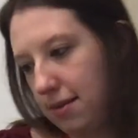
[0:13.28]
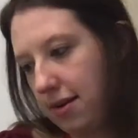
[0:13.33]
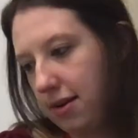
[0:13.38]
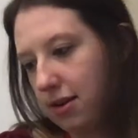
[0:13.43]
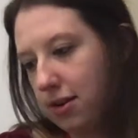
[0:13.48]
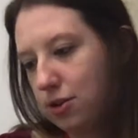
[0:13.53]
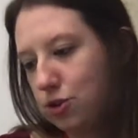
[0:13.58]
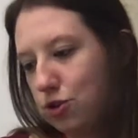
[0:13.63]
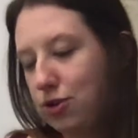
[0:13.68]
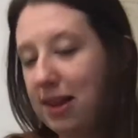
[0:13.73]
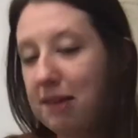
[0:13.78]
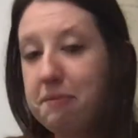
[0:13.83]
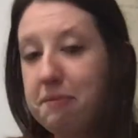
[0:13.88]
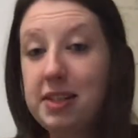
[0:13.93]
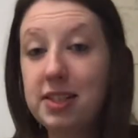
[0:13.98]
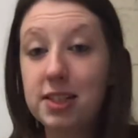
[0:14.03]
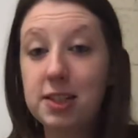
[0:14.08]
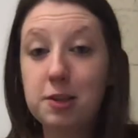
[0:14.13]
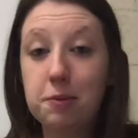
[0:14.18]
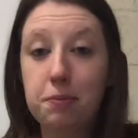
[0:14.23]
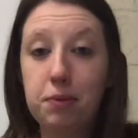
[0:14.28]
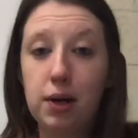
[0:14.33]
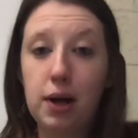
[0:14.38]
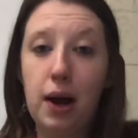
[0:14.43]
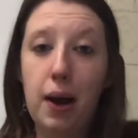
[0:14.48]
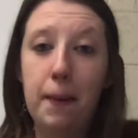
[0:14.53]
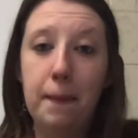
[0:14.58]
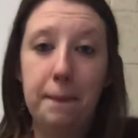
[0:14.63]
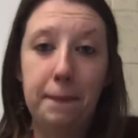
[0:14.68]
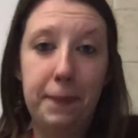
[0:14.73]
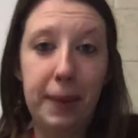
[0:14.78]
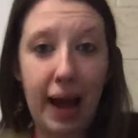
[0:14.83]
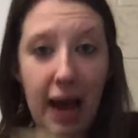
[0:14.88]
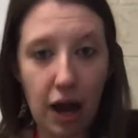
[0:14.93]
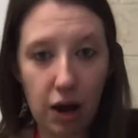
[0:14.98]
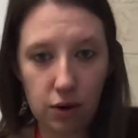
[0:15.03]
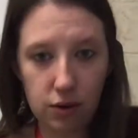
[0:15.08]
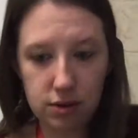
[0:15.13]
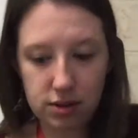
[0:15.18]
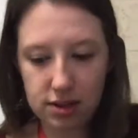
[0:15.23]
So that means it's a book
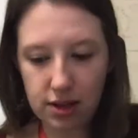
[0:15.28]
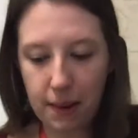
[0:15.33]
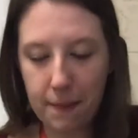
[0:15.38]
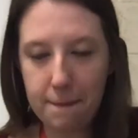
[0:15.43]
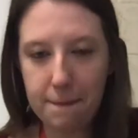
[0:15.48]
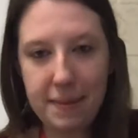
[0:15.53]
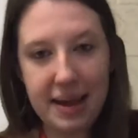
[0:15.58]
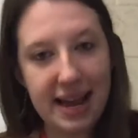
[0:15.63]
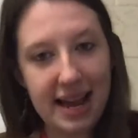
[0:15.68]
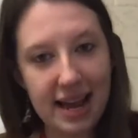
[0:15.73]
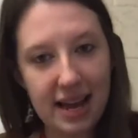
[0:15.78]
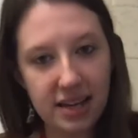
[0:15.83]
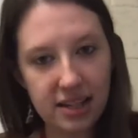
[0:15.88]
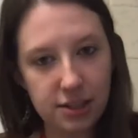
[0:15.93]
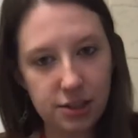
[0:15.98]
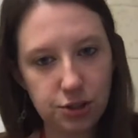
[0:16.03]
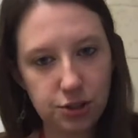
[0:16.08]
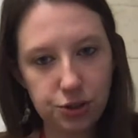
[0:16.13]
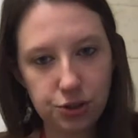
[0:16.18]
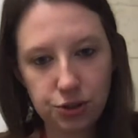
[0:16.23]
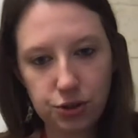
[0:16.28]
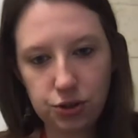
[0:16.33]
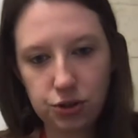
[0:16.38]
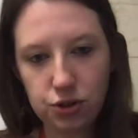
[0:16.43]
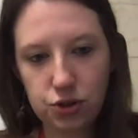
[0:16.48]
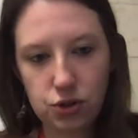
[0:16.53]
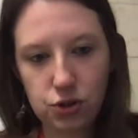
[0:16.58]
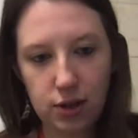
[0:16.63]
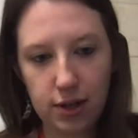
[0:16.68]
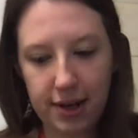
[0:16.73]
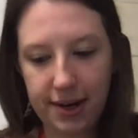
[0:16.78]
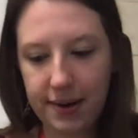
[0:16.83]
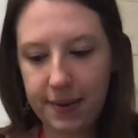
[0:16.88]
about a man. It's a true story.